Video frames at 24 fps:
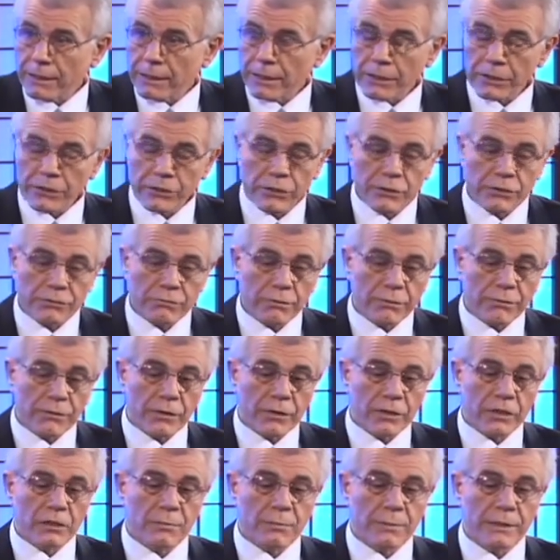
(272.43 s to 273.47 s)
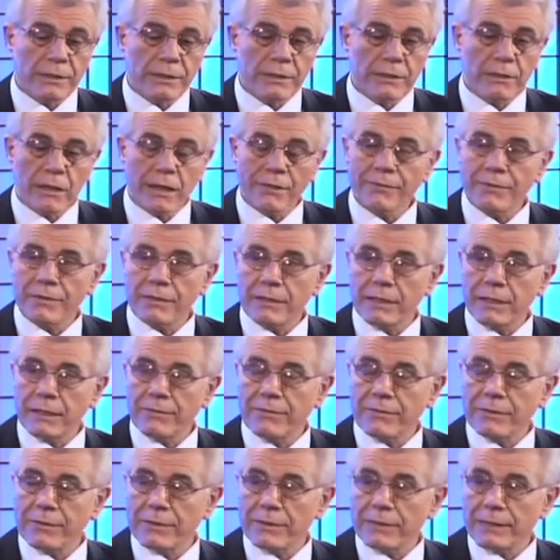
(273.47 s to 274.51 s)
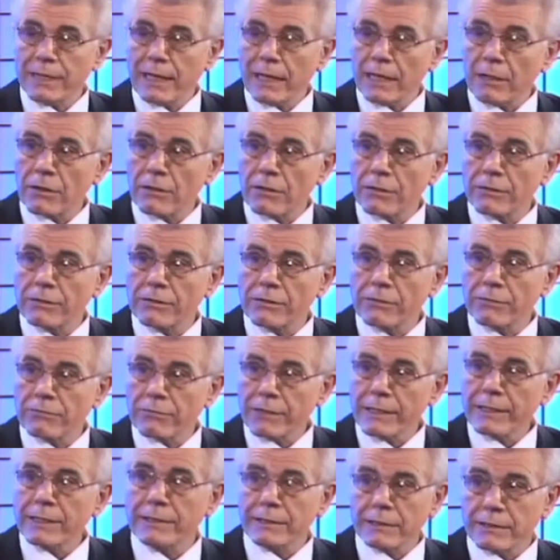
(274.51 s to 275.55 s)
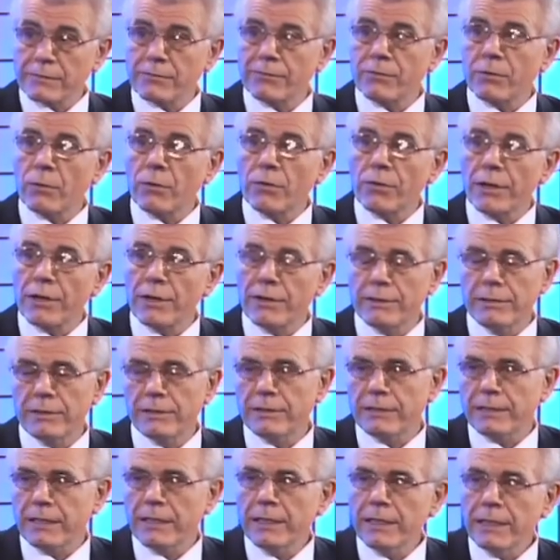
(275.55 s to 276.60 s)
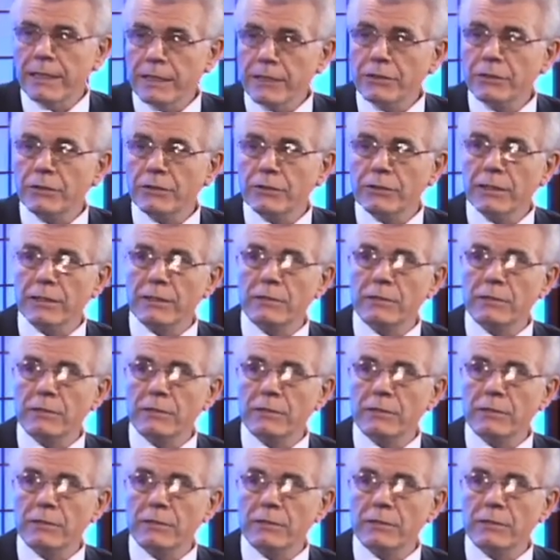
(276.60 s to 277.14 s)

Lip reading: issues, reverse speech can often give us the unconscious reasons for those issues.